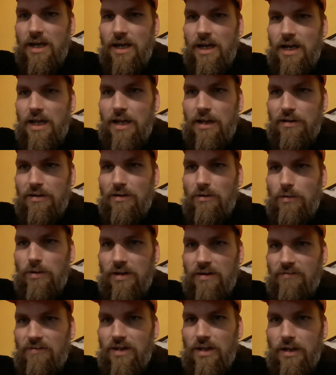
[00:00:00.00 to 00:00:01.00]
And as
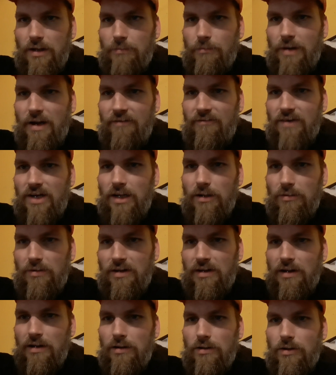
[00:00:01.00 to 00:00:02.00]
always, if you like my
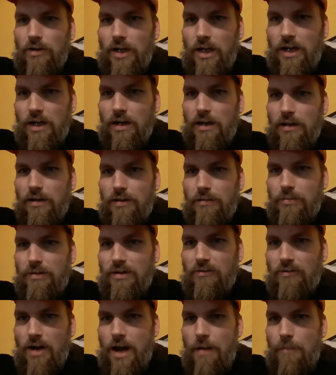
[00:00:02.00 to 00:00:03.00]
videos, like,
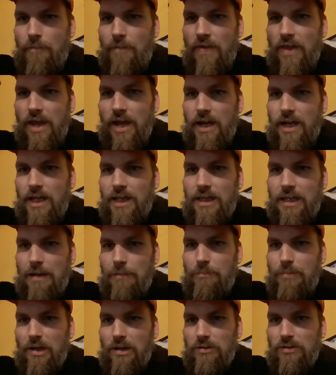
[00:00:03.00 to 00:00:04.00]
subscribe, and hit
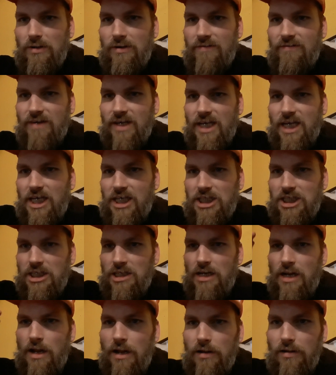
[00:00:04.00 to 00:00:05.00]
that bell
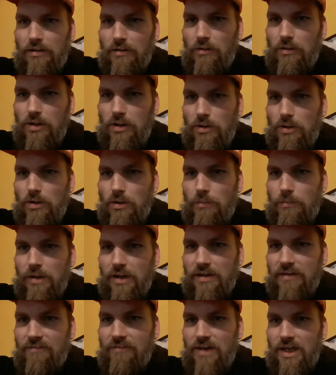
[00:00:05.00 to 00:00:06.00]
notification so you don't
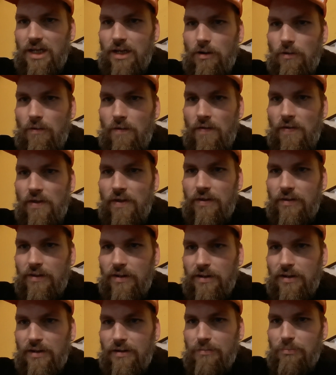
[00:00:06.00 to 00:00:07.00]
miss a video.
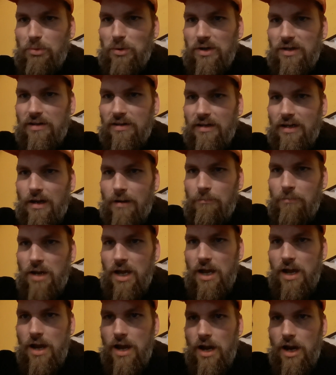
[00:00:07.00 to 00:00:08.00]
This is Sportsdom.
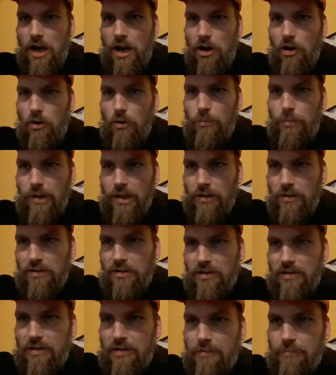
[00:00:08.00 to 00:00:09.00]
Go
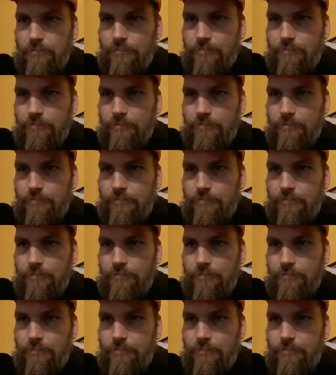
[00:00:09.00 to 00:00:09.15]
Bills.